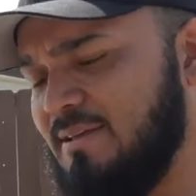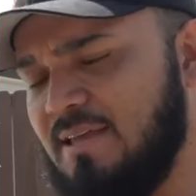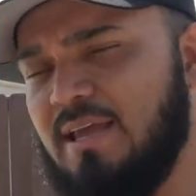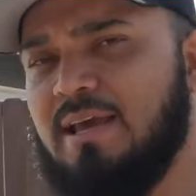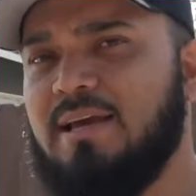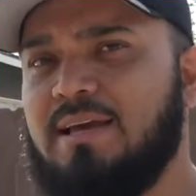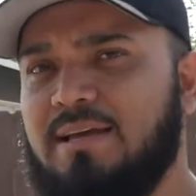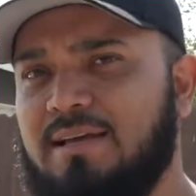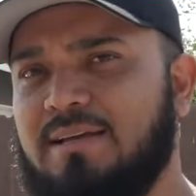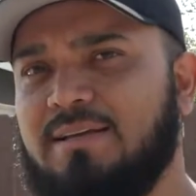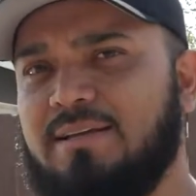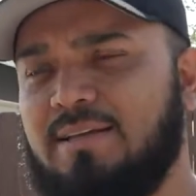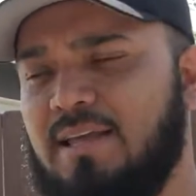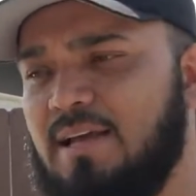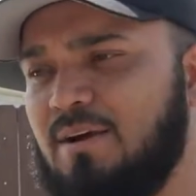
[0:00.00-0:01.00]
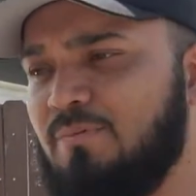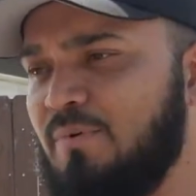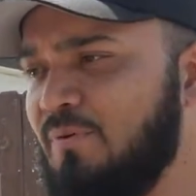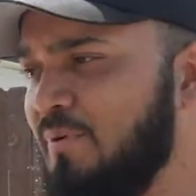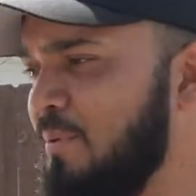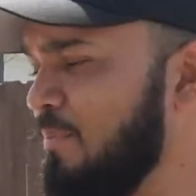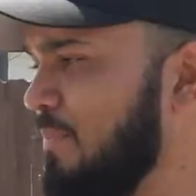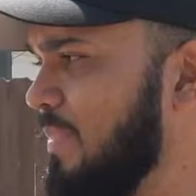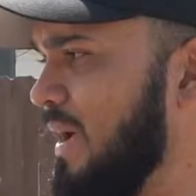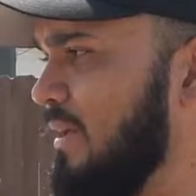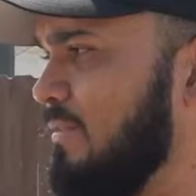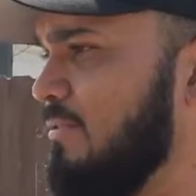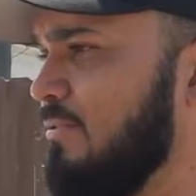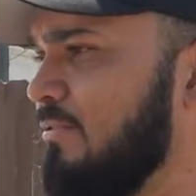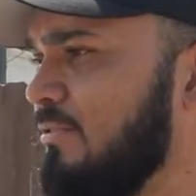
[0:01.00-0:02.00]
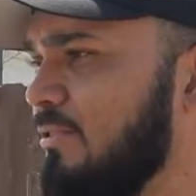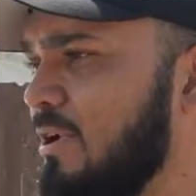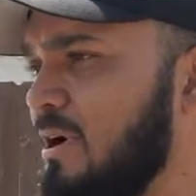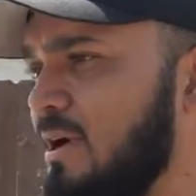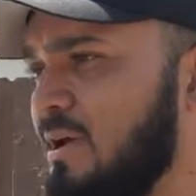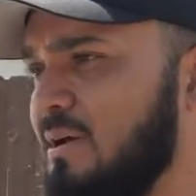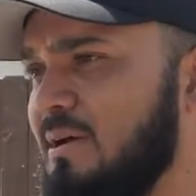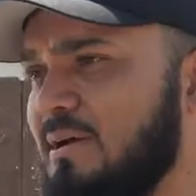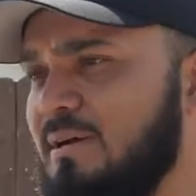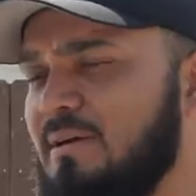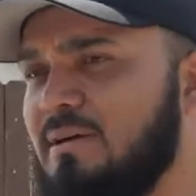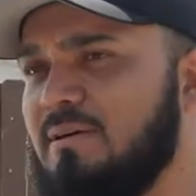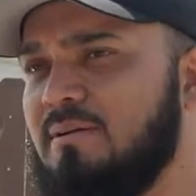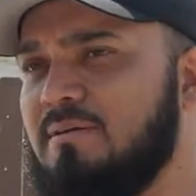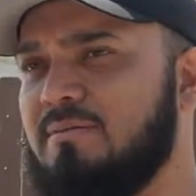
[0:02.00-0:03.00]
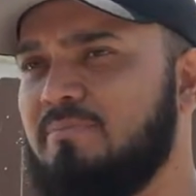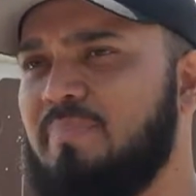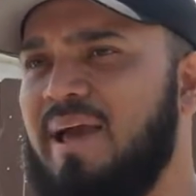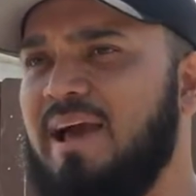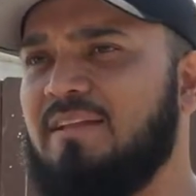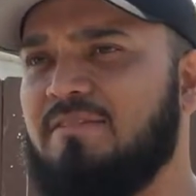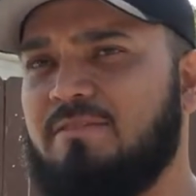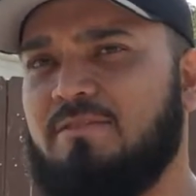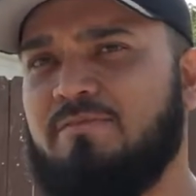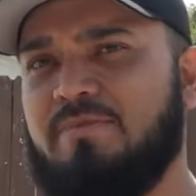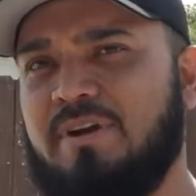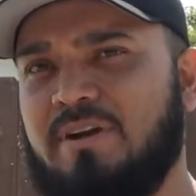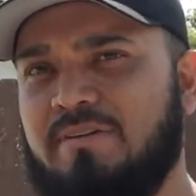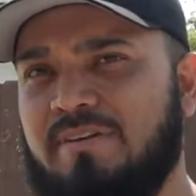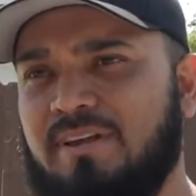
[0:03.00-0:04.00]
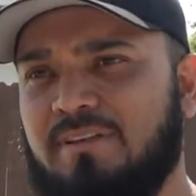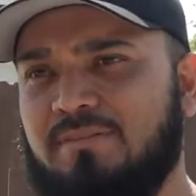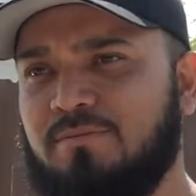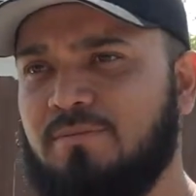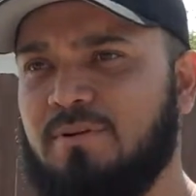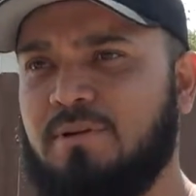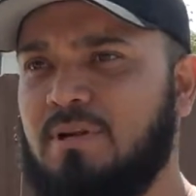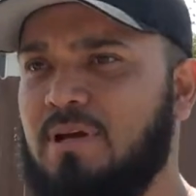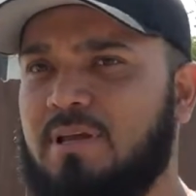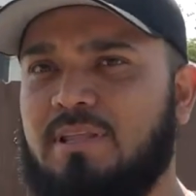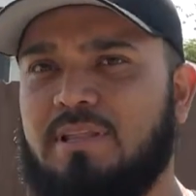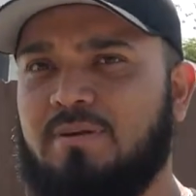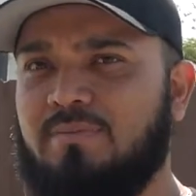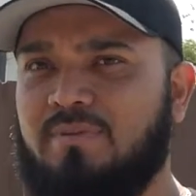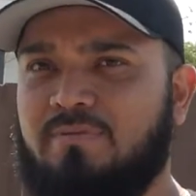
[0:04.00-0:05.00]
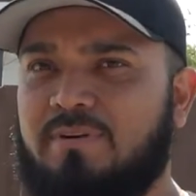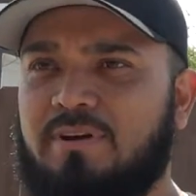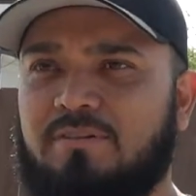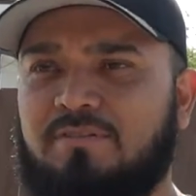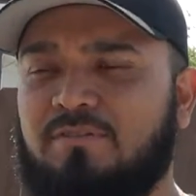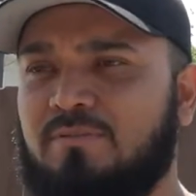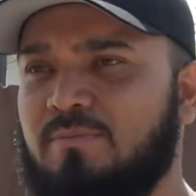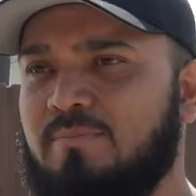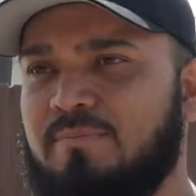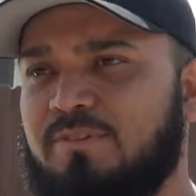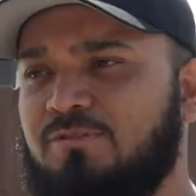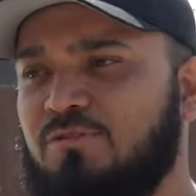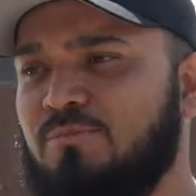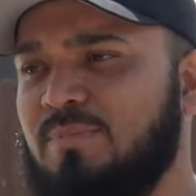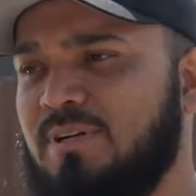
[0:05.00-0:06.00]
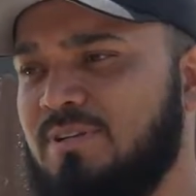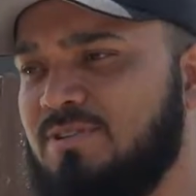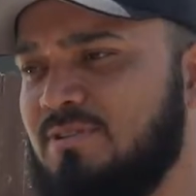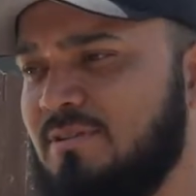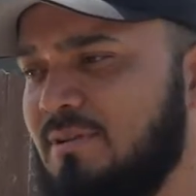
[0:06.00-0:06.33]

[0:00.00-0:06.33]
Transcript: Yeah. We went back to stock pads on the rear because we were locking up the rear so much.